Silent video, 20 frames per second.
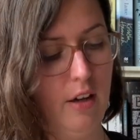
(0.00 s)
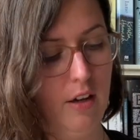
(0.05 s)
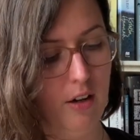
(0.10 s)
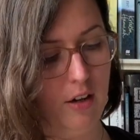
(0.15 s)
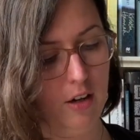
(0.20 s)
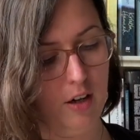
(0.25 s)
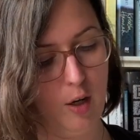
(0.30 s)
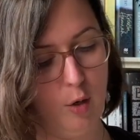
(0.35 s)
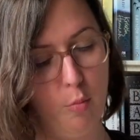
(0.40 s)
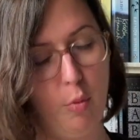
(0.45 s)

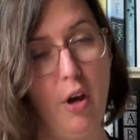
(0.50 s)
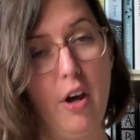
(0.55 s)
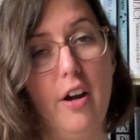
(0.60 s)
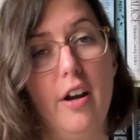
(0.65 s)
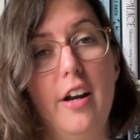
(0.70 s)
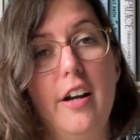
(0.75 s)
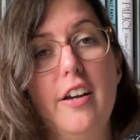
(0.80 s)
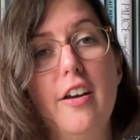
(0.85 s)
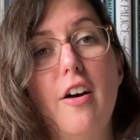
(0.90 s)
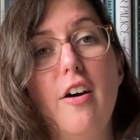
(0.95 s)
are
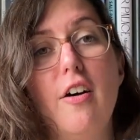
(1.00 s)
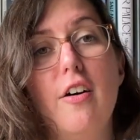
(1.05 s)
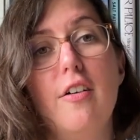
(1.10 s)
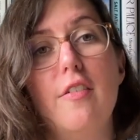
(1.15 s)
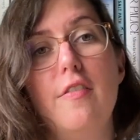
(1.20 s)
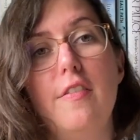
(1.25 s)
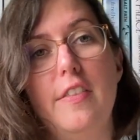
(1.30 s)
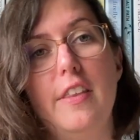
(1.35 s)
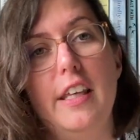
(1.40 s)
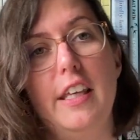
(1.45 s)
part
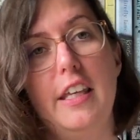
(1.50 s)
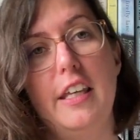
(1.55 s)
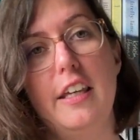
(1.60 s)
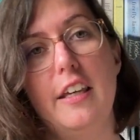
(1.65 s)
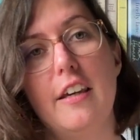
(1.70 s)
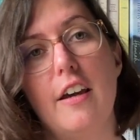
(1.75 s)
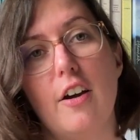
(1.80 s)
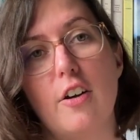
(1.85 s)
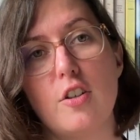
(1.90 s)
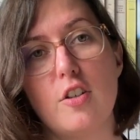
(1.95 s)
of
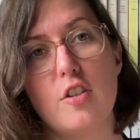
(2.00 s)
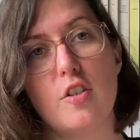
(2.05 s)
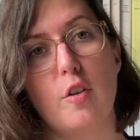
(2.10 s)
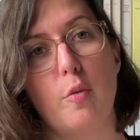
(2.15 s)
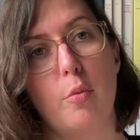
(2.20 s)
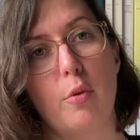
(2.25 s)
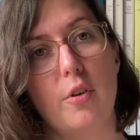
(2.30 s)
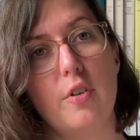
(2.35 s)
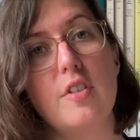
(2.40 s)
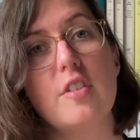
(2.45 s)
the
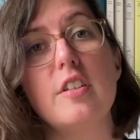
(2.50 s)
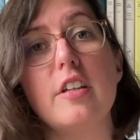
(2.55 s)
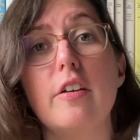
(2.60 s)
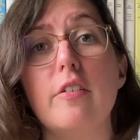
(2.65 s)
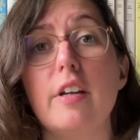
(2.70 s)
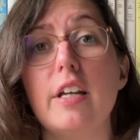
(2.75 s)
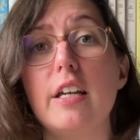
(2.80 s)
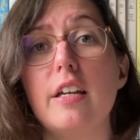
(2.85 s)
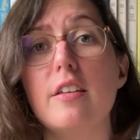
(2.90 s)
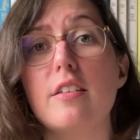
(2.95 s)
Heartstopper
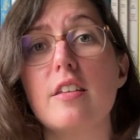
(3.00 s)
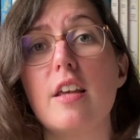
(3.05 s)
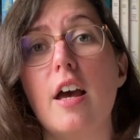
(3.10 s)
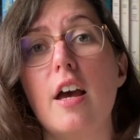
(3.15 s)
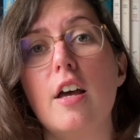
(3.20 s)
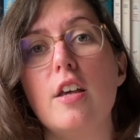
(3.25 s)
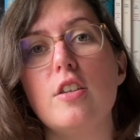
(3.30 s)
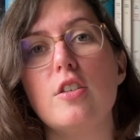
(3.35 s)
series.